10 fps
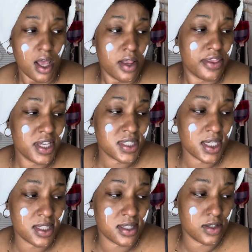This
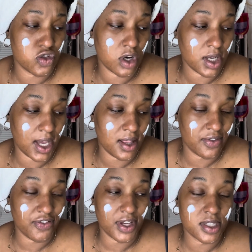is the Drunk
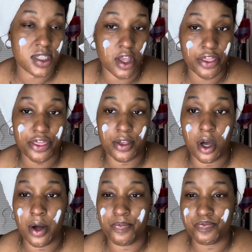Elephant
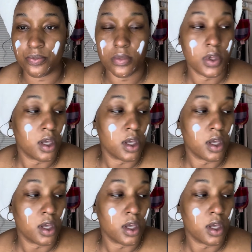SPF